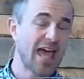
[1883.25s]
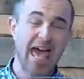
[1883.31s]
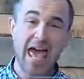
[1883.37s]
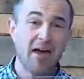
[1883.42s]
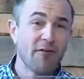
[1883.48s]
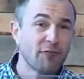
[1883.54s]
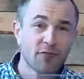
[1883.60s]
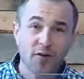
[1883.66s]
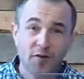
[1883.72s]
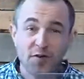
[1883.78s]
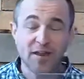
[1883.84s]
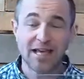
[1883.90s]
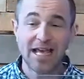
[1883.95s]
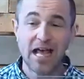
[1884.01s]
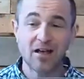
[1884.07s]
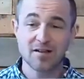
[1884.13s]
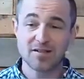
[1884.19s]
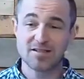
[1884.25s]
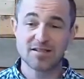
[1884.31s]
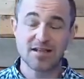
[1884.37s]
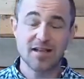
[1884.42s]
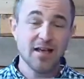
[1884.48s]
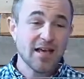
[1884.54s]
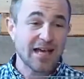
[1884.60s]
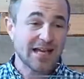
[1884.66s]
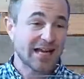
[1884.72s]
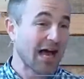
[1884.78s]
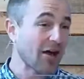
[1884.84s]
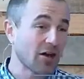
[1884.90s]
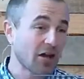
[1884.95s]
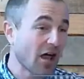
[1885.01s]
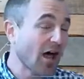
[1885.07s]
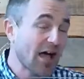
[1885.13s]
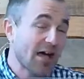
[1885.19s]
Everything else in our
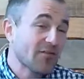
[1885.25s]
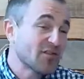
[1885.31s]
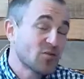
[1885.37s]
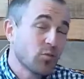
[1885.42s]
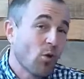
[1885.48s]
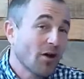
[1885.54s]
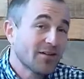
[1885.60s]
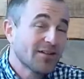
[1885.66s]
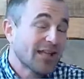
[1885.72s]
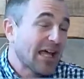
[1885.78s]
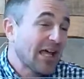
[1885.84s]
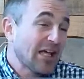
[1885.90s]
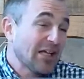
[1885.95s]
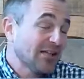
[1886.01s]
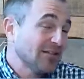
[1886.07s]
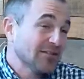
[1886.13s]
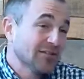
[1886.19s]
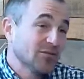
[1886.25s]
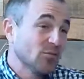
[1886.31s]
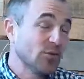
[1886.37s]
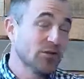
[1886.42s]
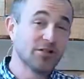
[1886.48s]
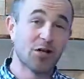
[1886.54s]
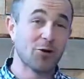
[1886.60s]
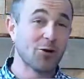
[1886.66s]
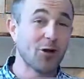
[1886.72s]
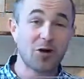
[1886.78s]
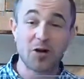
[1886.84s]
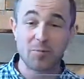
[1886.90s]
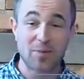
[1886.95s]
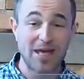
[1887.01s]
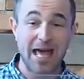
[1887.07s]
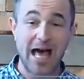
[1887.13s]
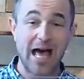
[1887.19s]
lives one day will no longer
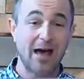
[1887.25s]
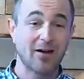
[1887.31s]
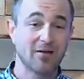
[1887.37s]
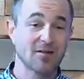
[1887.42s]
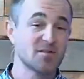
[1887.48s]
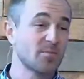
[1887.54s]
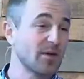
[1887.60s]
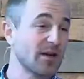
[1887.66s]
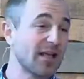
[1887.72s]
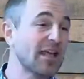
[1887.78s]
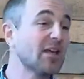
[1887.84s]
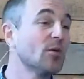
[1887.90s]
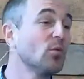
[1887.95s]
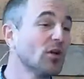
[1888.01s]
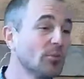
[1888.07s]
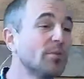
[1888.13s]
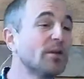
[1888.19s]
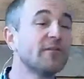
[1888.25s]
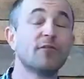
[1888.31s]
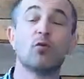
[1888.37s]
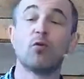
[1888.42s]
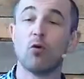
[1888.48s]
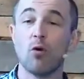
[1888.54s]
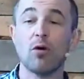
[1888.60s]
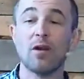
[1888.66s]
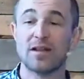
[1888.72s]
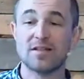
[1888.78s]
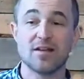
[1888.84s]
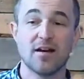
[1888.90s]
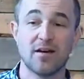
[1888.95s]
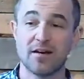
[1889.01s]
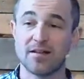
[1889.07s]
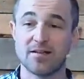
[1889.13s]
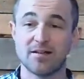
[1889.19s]
be ours, but he will be for all
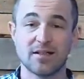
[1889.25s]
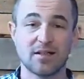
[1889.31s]
eternity.